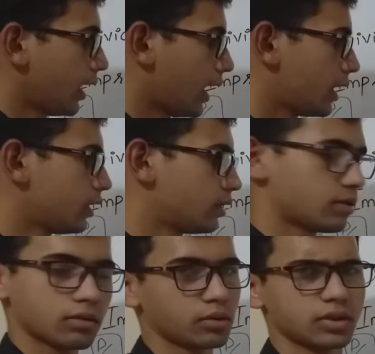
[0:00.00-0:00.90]
and
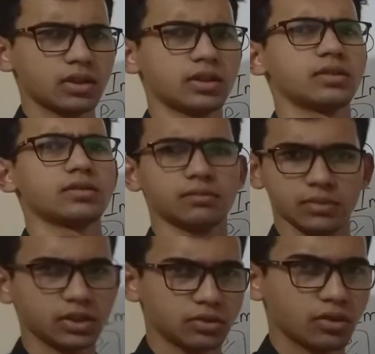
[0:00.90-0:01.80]
the quotient
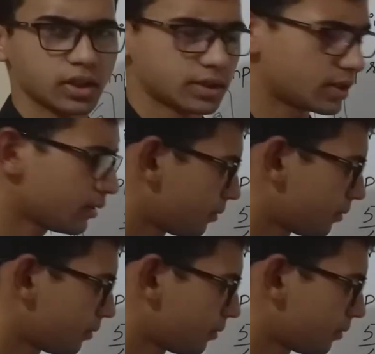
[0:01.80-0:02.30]
is your answer.